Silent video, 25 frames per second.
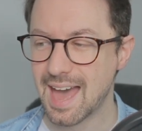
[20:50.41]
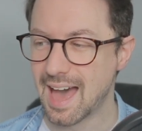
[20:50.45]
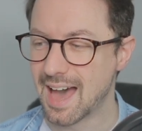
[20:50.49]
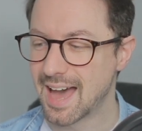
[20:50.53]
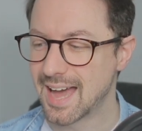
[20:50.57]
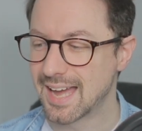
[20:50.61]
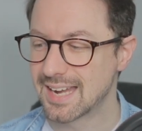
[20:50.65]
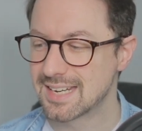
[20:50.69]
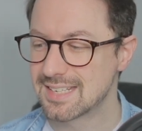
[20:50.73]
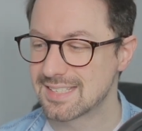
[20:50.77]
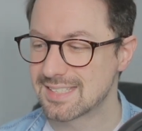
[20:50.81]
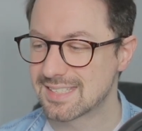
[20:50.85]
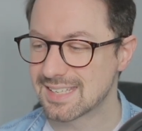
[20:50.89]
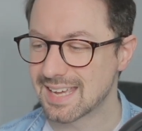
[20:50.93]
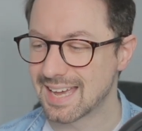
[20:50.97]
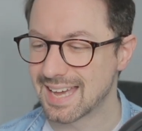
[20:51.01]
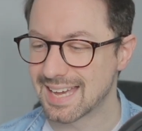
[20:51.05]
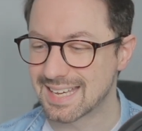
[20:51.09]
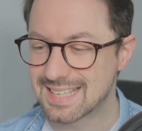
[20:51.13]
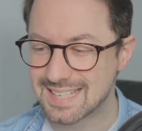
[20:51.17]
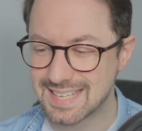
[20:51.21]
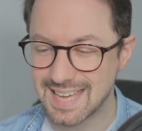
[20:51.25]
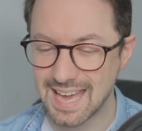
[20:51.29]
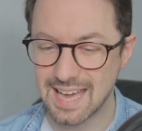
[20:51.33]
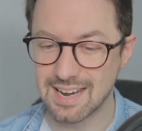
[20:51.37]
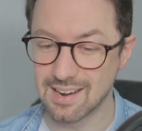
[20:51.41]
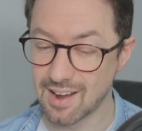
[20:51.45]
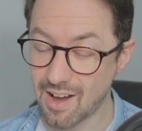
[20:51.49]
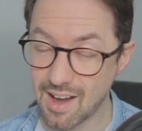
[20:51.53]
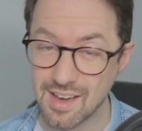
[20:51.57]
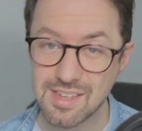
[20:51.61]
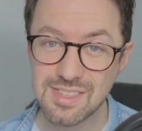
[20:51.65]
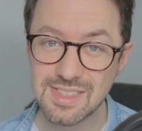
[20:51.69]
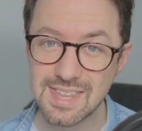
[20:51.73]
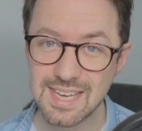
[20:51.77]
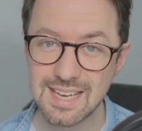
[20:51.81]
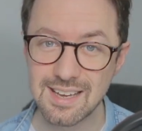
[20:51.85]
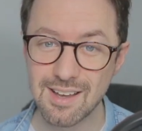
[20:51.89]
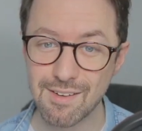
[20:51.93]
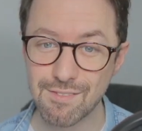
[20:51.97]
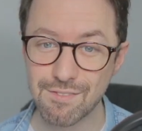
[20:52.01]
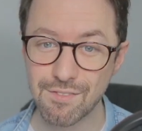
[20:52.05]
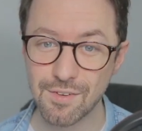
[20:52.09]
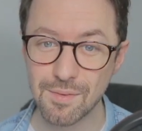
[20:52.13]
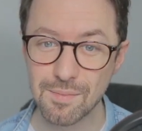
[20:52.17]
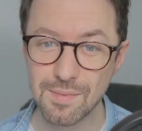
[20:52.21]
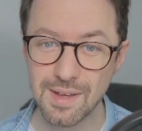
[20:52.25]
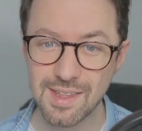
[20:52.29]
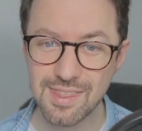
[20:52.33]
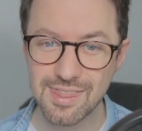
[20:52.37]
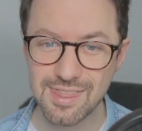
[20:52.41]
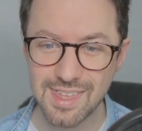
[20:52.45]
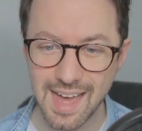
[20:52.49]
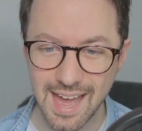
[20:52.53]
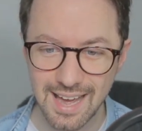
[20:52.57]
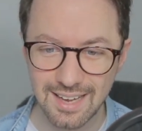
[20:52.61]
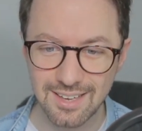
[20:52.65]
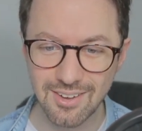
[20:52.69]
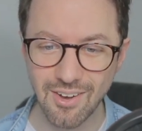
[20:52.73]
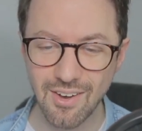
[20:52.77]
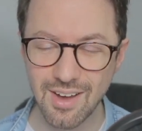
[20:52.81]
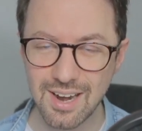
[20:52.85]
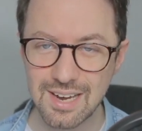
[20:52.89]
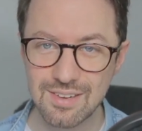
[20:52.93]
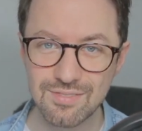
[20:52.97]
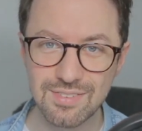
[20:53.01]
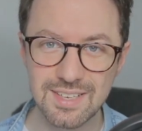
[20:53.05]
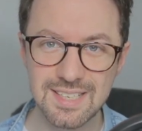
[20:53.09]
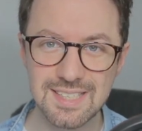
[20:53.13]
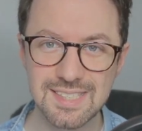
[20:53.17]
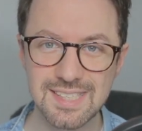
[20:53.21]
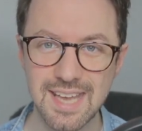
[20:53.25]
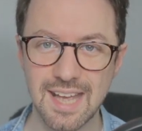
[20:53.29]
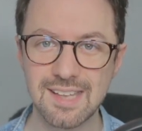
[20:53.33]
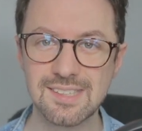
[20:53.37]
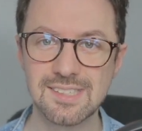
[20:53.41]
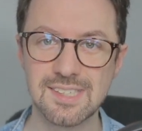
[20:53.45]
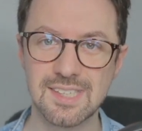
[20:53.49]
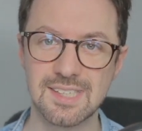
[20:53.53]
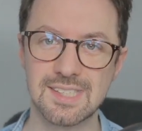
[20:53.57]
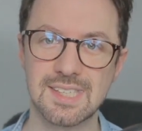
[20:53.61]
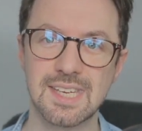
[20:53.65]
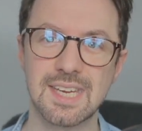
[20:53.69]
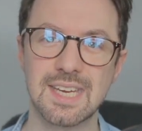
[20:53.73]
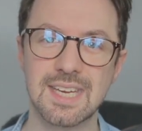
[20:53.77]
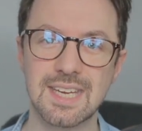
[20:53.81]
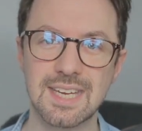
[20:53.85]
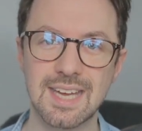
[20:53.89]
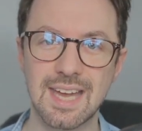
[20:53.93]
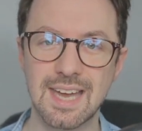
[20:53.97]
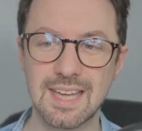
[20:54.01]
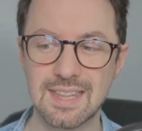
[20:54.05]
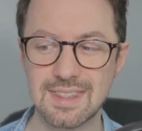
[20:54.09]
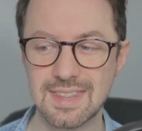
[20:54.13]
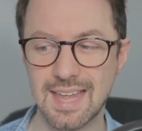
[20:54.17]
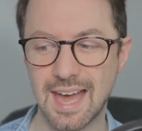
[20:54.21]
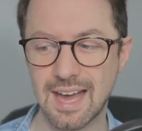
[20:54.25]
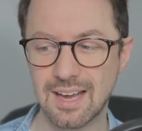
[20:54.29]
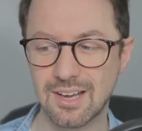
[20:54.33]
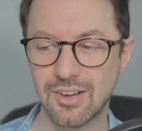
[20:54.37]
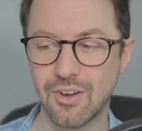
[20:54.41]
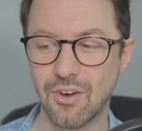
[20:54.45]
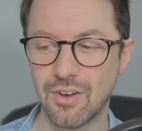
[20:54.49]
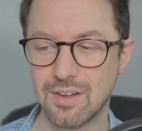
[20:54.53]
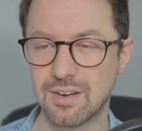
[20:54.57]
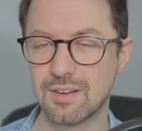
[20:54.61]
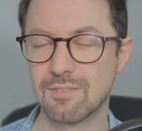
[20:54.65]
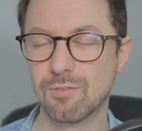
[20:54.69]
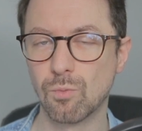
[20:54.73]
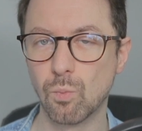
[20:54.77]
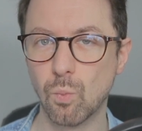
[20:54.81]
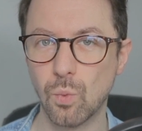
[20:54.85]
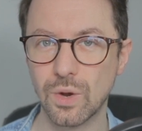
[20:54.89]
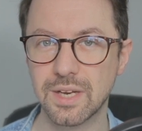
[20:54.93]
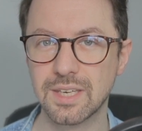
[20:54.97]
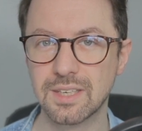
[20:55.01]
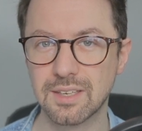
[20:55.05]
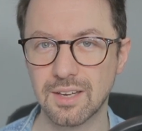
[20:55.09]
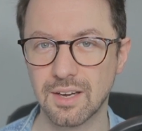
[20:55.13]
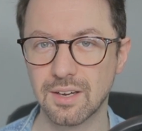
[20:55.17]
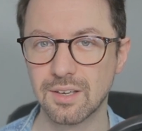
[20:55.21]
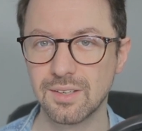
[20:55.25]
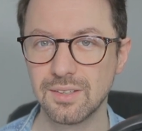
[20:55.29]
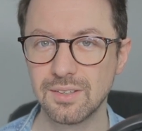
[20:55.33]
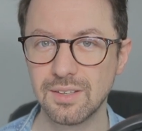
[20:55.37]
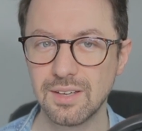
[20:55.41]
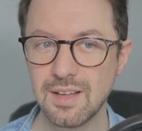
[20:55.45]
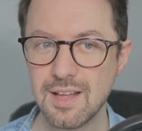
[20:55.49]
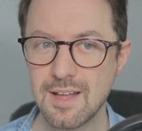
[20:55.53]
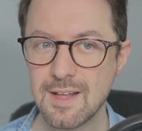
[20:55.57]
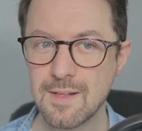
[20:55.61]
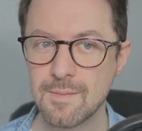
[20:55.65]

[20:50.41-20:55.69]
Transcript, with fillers: And again, I think from that kind of intensity in that kind of window,